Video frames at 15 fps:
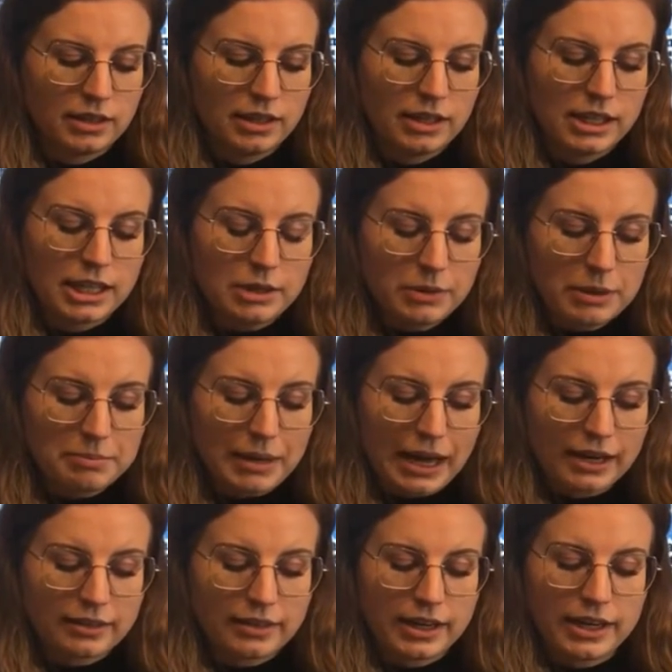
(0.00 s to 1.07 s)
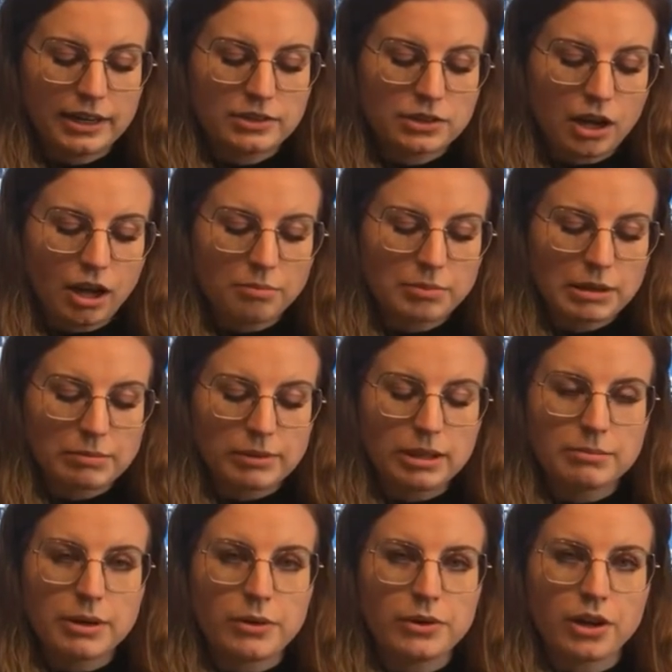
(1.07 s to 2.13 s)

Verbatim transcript: He went back there and taught people about